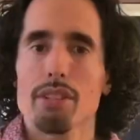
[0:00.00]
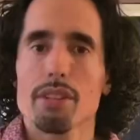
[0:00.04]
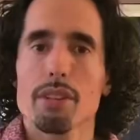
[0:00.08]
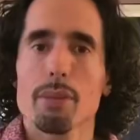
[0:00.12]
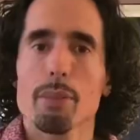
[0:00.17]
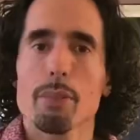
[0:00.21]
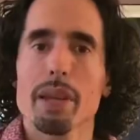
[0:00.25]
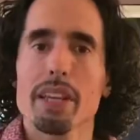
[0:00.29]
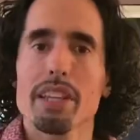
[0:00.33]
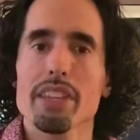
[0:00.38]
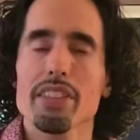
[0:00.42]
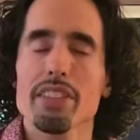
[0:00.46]
the
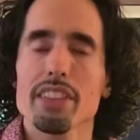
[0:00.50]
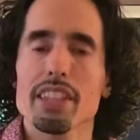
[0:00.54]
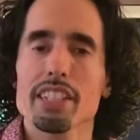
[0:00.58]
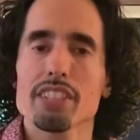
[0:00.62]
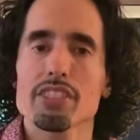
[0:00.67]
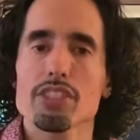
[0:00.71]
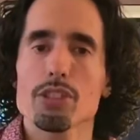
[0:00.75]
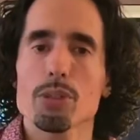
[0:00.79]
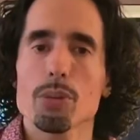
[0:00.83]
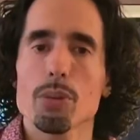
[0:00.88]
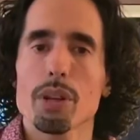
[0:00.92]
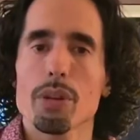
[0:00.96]
main
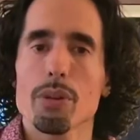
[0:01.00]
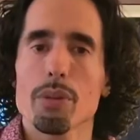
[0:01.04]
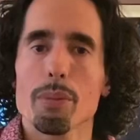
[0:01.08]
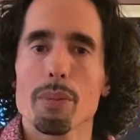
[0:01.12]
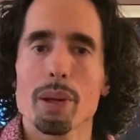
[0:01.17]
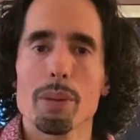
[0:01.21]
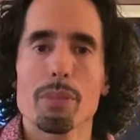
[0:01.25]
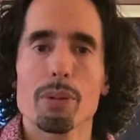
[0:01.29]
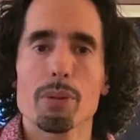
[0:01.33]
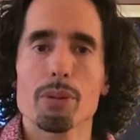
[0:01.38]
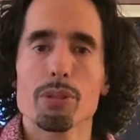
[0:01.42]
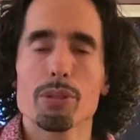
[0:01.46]
things you want to
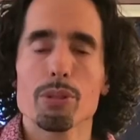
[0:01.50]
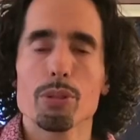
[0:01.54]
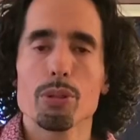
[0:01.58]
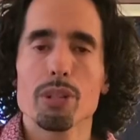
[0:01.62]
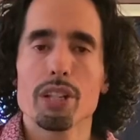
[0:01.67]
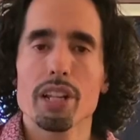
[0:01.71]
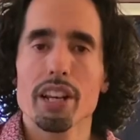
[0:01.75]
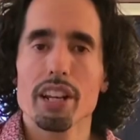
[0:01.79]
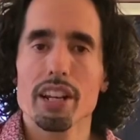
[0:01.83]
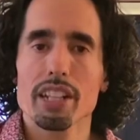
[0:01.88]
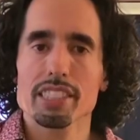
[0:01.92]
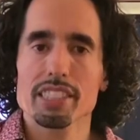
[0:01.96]
remember when
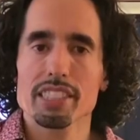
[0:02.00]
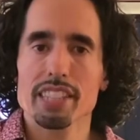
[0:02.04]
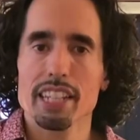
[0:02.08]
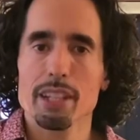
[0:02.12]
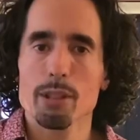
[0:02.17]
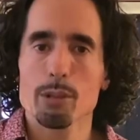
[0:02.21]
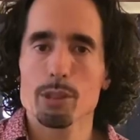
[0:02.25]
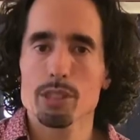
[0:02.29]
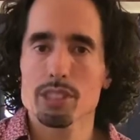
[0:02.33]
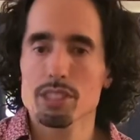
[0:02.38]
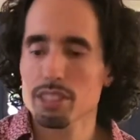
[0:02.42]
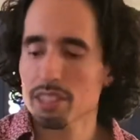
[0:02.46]
doing a
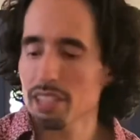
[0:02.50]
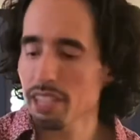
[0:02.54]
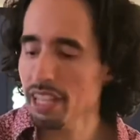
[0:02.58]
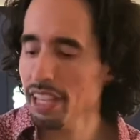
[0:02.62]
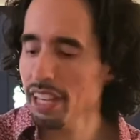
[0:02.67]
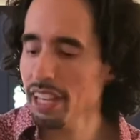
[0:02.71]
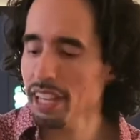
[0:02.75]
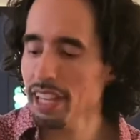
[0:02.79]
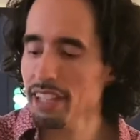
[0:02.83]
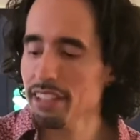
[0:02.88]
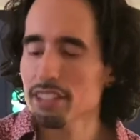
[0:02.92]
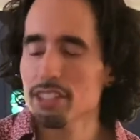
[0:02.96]
rasgueo is the
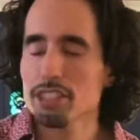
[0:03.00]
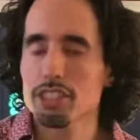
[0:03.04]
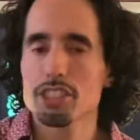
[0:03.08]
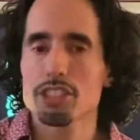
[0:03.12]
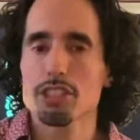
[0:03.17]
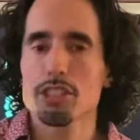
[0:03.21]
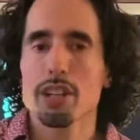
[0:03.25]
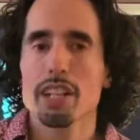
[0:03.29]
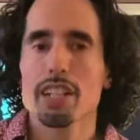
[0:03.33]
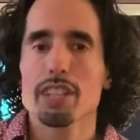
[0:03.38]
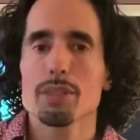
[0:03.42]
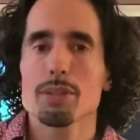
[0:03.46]
hand should
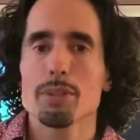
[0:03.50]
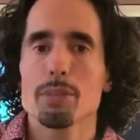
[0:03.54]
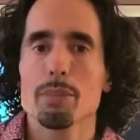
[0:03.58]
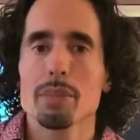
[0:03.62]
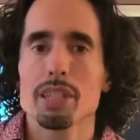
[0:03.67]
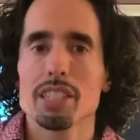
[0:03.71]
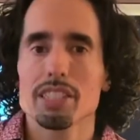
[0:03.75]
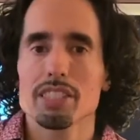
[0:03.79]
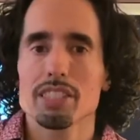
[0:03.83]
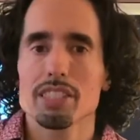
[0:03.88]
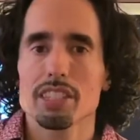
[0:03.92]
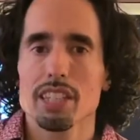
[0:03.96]
try to
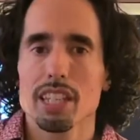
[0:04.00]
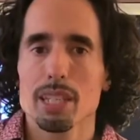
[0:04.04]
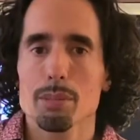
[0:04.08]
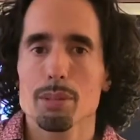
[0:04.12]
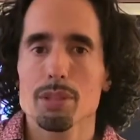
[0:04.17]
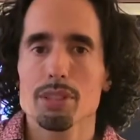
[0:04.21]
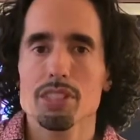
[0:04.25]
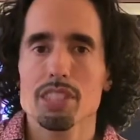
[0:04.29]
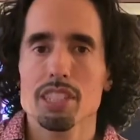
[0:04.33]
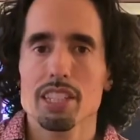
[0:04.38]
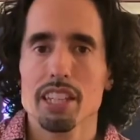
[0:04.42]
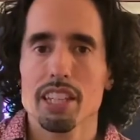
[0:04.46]
be as
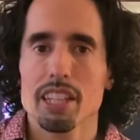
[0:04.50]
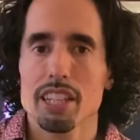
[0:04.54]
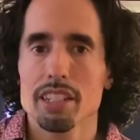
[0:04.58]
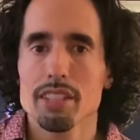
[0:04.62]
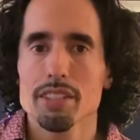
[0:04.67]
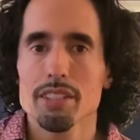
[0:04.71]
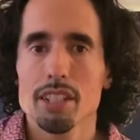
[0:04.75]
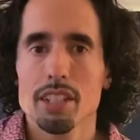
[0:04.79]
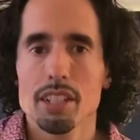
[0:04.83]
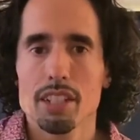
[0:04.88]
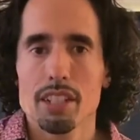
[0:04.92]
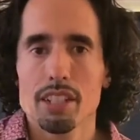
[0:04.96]
stable as it
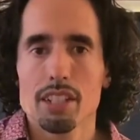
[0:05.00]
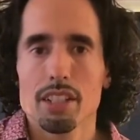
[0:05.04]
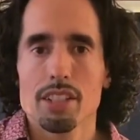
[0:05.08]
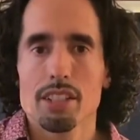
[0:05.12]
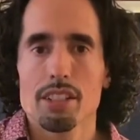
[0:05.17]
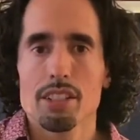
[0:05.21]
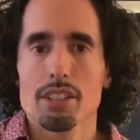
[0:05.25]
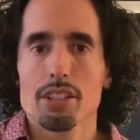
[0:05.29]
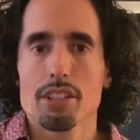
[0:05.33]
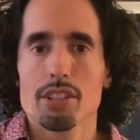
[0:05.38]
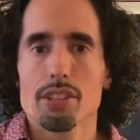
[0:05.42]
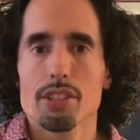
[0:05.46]
can.
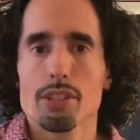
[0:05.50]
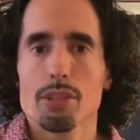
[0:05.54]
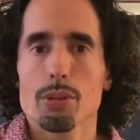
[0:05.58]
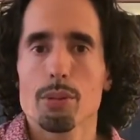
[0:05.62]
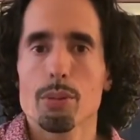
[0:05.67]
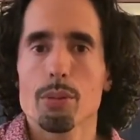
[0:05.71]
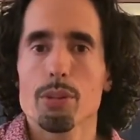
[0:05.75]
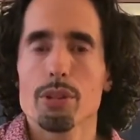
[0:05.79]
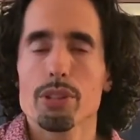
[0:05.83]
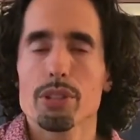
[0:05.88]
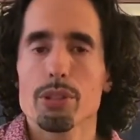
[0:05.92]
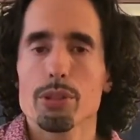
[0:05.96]

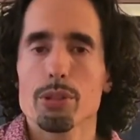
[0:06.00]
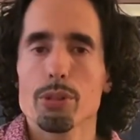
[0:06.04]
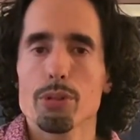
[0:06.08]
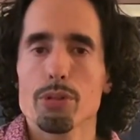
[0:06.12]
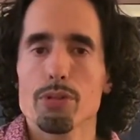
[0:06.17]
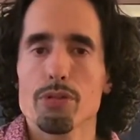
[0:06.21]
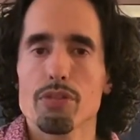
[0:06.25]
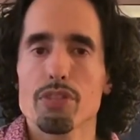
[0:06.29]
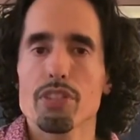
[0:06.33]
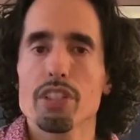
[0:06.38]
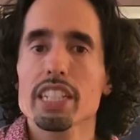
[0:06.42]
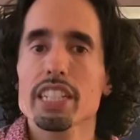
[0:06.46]
When you
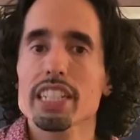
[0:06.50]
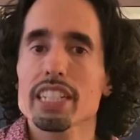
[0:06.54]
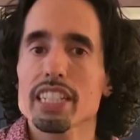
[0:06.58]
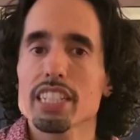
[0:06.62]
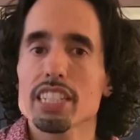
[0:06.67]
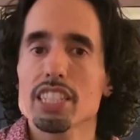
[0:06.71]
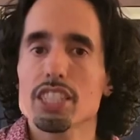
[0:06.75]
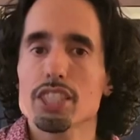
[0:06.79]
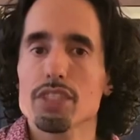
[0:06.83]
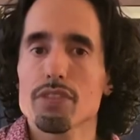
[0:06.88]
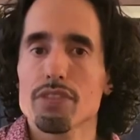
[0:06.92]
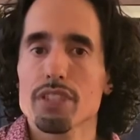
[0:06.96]
flick
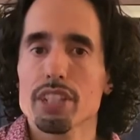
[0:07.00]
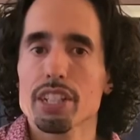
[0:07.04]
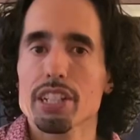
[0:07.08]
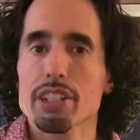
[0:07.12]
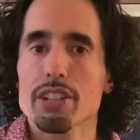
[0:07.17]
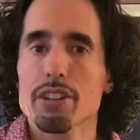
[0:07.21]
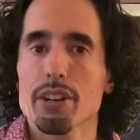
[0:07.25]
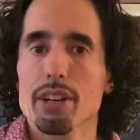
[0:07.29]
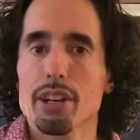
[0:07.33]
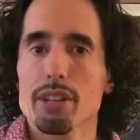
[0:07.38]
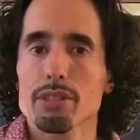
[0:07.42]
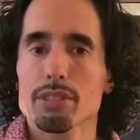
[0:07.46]
each
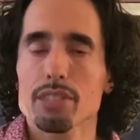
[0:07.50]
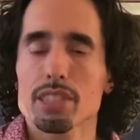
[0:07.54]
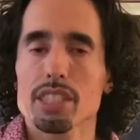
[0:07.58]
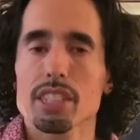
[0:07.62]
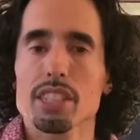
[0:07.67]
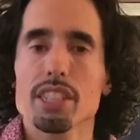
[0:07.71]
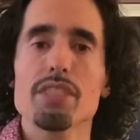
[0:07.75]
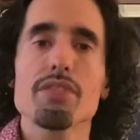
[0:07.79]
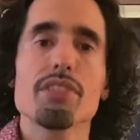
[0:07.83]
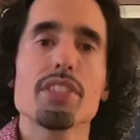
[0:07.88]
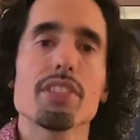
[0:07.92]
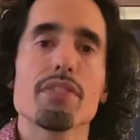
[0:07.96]
finger out,
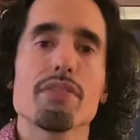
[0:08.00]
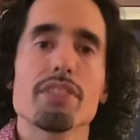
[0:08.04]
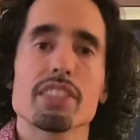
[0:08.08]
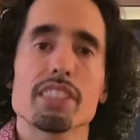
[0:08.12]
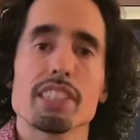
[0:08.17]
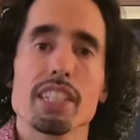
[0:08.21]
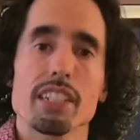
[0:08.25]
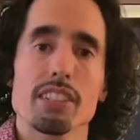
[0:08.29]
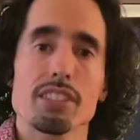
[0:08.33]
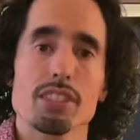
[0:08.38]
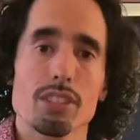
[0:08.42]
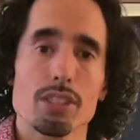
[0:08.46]
even if it's
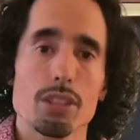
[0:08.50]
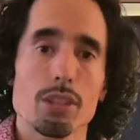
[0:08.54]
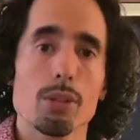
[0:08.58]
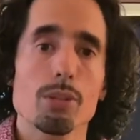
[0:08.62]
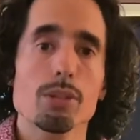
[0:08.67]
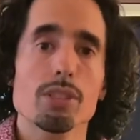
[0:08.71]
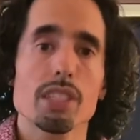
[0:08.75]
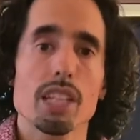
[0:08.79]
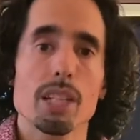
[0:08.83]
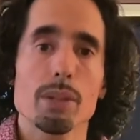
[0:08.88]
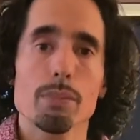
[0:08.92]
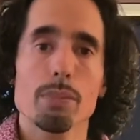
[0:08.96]
at a
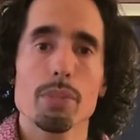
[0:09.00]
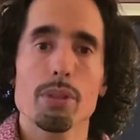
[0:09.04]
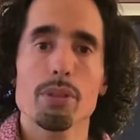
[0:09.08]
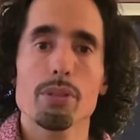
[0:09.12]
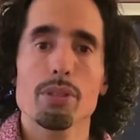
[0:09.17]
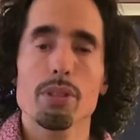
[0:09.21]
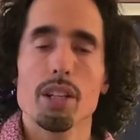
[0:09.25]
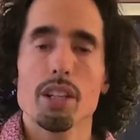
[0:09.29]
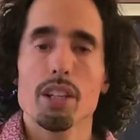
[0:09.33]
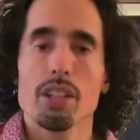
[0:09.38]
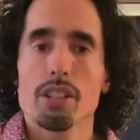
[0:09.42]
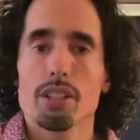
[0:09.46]
slow
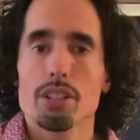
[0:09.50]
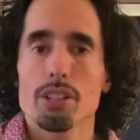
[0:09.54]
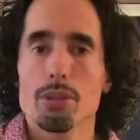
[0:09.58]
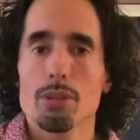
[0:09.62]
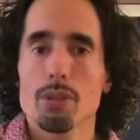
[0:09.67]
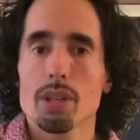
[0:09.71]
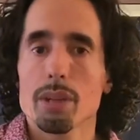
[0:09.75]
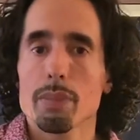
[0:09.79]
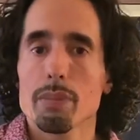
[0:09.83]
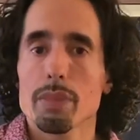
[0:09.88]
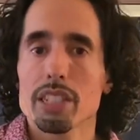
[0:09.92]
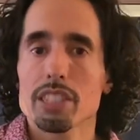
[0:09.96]
tempo, you
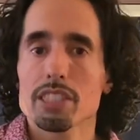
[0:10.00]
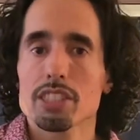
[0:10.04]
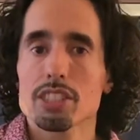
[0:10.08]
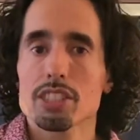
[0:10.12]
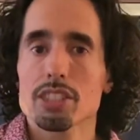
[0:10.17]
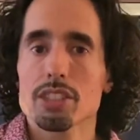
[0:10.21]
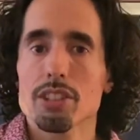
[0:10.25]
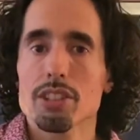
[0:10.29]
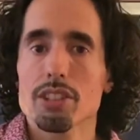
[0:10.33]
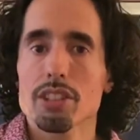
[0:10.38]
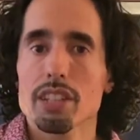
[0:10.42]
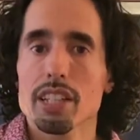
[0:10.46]
want to make
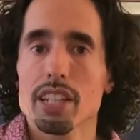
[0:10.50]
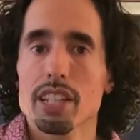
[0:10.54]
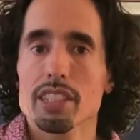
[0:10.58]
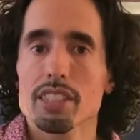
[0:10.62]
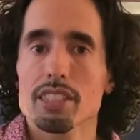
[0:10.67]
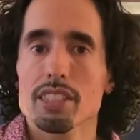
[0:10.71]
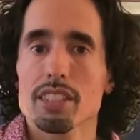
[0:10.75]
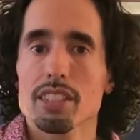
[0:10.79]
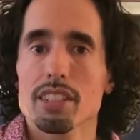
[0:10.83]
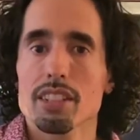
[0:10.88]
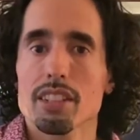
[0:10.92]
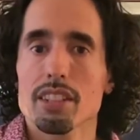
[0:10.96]
sure
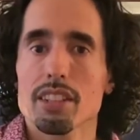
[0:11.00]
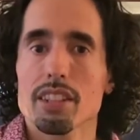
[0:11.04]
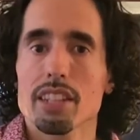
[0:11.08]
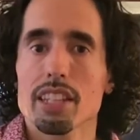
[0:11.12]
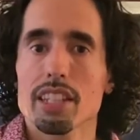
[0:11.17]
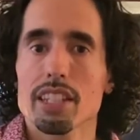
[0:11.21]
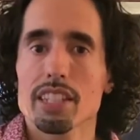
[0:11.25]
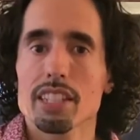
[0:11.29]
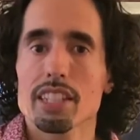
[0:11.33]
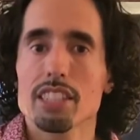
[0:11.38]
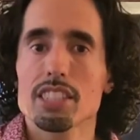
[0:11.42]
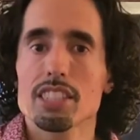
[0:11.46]
that
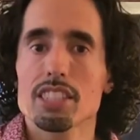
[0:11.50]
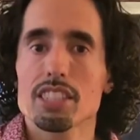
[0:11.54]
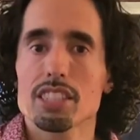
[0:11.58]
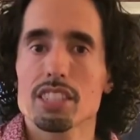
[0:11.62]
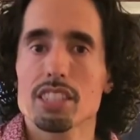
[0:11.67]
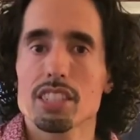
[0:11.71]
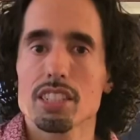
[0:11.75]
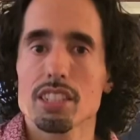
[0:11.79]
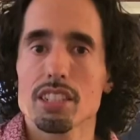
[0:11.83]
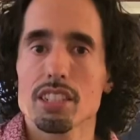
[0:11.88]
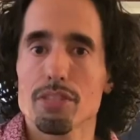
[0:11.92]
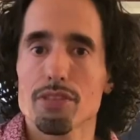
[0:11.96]
they
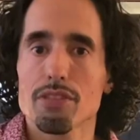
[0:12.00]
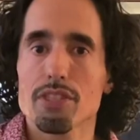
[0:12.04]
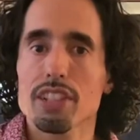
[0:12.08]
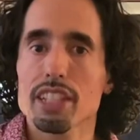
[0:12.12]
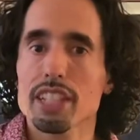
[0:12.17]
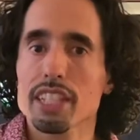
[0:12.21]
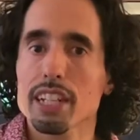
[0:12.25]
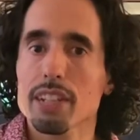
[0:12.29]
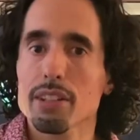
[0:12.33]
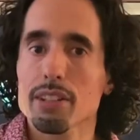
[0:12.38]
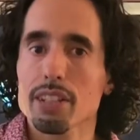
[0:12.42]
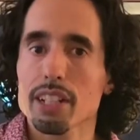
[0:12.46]
each
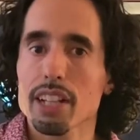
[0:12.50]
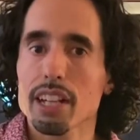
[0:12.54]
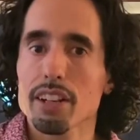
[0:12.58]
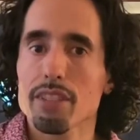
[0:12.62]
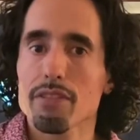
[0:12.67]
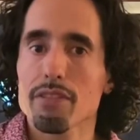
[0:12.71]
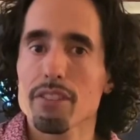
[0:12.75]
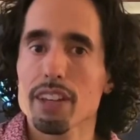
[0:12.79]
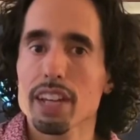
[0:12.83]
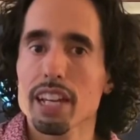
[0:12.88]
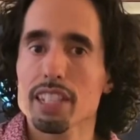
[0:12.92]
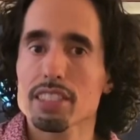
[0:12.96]
flick out at
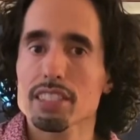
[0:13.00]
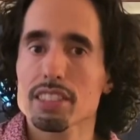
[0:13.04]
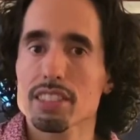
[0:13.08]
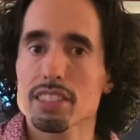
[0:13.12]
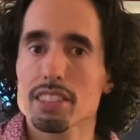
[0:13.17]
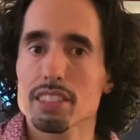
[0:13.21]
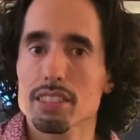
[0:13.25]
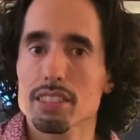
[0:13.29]
a fast